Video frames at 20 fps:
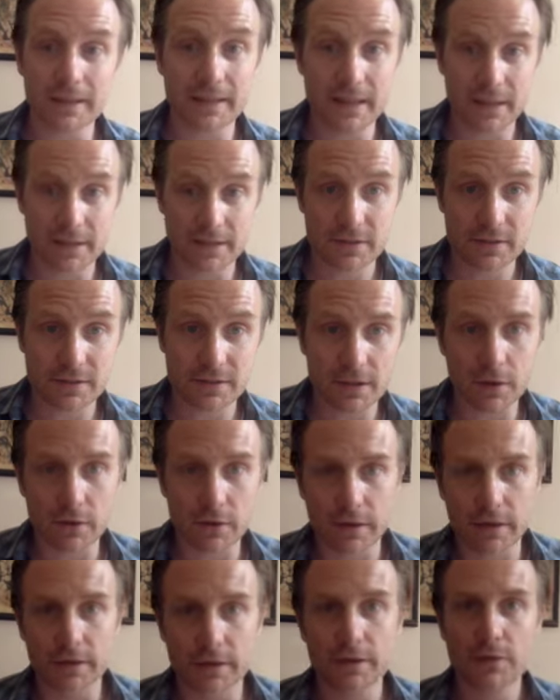
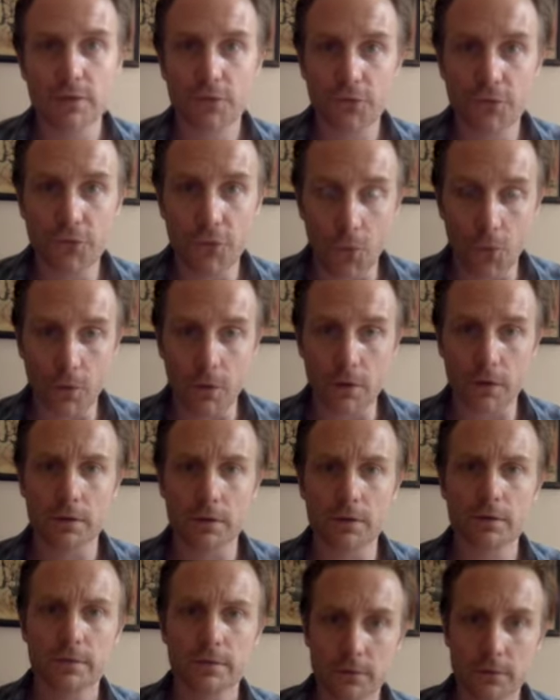necessary for